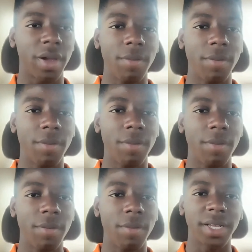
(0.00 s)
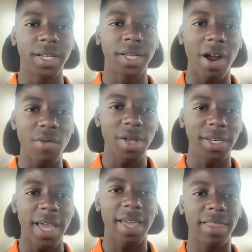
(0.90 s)
this great message on
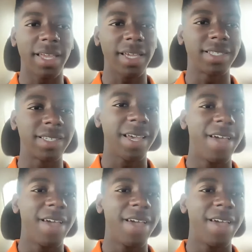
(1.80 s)
World Environment Day.